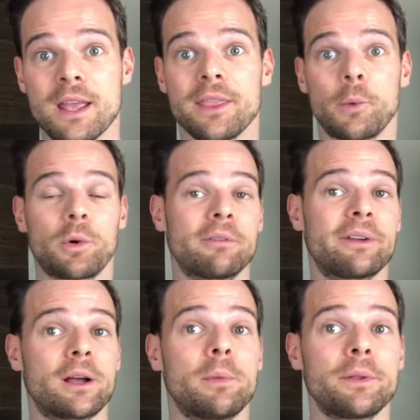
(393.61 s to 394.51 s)
that were
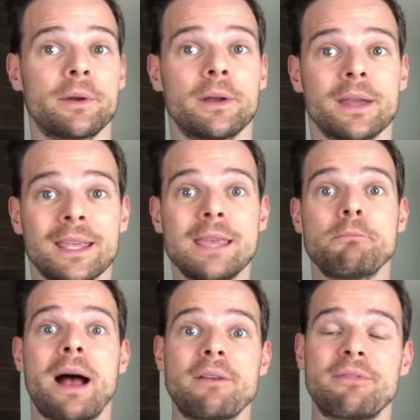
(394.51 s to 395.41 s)
available to keep
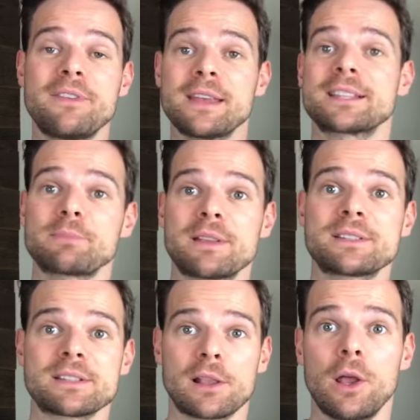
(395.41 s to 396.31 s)
my fee
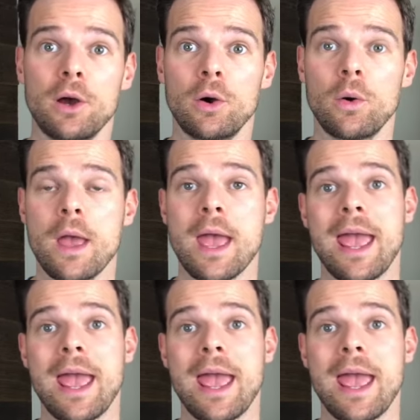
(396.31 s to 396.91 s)
expenses low